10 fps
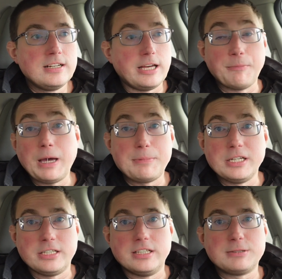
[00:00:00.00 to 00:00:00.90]
in my
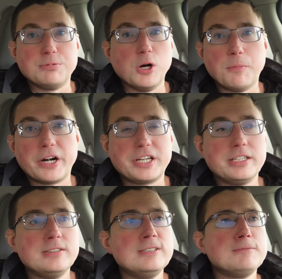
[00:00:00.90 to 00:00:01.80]
opinion, it's below
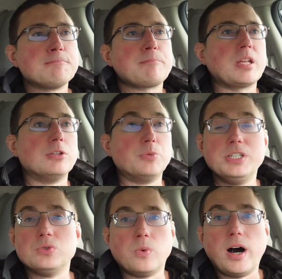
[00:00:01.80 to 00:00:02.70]
market. The
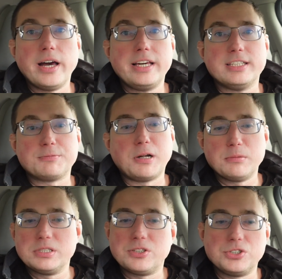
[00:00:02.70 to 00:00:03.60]
reason why it's
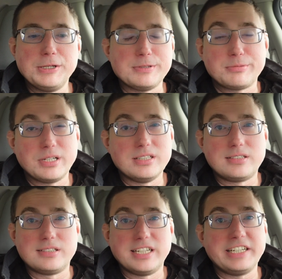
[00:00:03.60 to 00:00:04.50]
probably so cheap is
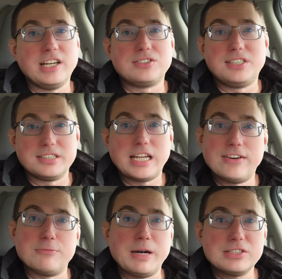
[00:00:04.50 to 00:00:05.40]
because the tiny house doesn't
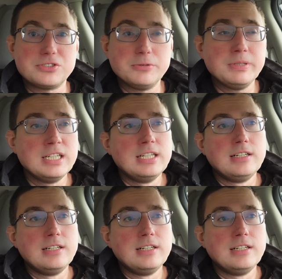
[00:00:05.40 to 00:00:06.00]
have a bathroom.